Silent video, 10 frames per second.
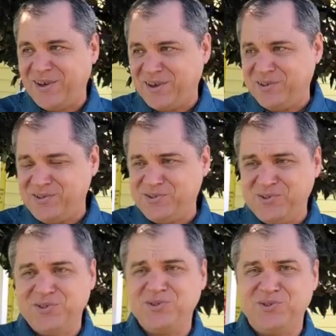got on
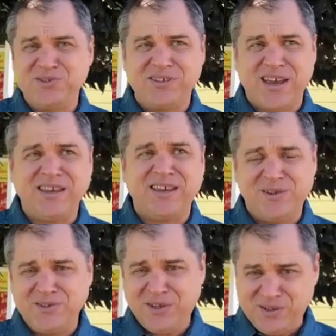the school site
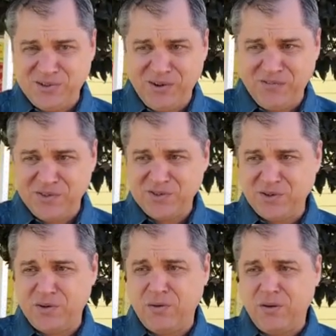council at 2 different
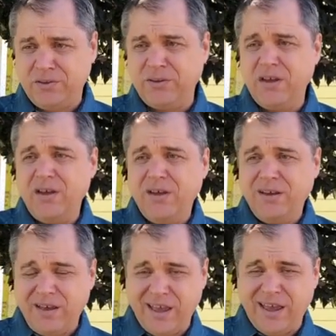schools,
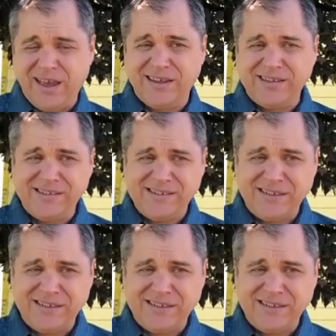and